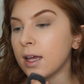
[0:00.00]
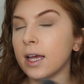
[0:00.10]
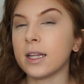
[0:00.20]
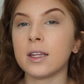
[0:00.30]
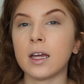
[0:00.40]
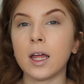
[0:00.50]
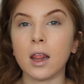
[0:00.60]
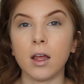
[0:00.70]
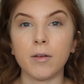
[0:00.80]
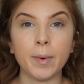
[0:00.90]
And the thing I
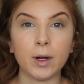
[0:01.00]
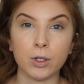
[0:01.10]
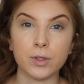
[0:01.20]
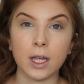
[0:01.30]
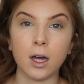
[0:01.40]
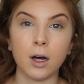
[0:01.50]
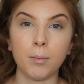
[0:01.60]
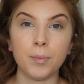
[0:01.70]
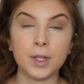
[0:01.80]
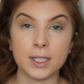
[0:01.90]
love about using
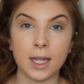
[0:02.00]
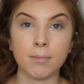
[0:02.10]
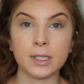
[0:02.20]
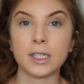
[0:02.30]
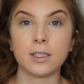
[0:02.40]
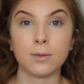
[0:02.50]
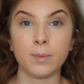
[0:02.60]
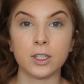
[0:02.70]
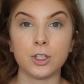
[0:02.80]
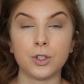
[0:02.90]
the same blending
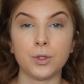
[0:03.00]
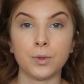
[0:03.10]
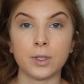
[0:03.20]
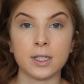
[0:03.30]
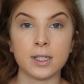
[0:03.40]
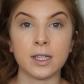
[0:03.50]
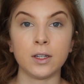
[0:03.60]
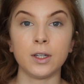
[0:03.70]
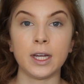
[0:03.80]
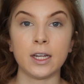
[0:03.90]
sponge to
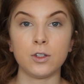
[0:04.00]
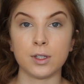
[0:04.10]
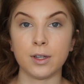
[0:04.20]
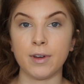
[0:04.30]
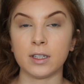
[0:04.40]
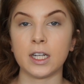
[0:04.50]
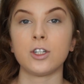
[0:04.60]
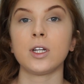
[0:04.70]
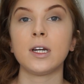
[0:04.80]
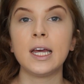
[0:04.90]
conceal and use the
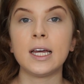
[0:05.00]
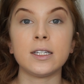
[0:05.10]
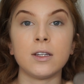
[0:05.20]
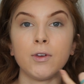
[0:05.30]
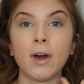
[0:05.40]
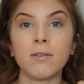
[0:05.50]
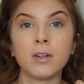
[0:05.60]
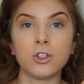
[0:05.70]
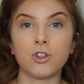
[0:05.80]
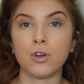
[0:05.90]
foundation is if you have
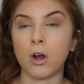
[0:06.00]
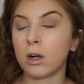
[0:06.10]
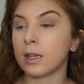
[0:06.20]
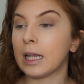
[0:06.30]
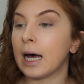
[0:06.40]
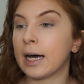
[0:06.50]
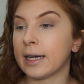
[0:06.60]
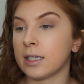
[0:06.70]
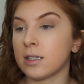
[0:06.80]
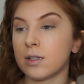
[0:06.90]
any strong
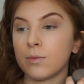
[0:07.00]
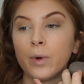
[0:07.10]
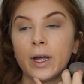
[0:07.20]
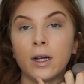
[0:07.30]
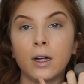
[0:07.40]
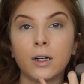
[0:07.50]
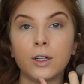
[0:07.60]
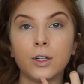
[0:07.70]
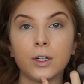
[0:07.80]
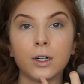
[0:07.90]
lines where
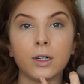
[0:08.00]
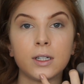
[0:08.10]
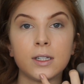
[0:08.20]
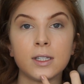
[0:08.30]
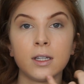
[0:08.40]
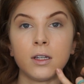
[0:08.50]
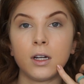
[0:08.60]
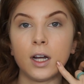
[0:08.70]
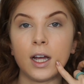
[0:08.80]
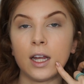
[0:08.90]
your
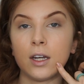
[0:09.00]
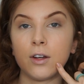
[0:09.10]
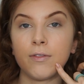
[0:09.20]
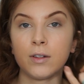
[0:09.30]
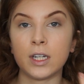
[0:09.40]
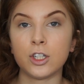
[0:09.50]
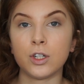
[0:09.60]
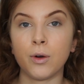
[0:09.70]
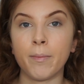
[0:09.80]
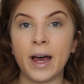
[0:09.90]
concealer and your foundation
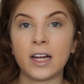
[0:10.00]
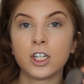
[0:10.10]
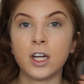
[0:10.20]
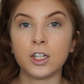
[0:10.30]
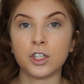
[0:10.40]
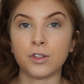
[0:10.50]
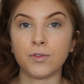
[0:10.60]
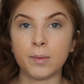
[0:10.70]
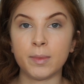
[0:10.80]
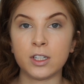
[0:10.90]
don't match, just
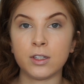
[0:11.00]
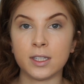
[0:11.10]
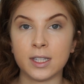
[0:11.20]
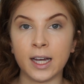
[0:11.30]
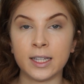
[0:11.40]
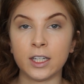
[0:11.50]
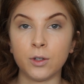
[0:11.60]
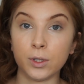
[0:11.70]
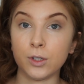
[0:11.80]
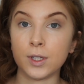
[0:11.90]
flip it to the side that you
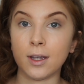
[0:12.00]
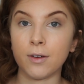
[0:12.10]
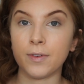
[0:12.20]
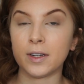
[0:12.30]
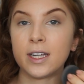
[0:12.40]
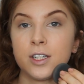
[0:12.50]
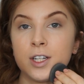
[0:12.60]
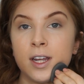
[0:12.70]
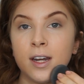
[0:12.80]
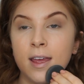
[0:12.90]
were using your
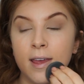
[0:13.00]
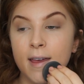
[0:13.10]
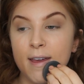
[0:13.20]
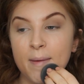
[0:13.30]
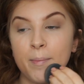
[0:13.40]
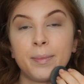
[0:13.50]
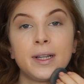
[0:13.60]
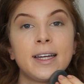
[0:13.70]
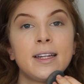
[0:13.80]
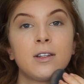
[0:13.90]
foundation and
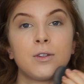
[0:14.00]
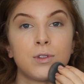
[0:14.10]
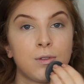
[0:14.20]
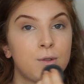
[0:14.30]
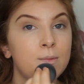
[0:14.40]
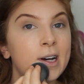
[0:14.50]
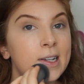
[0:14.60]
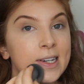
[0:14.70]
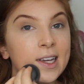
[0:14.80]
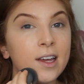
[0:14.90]
blend those two
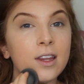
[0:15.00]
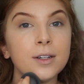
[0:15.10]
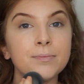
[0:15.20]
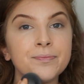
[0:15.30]
spots together.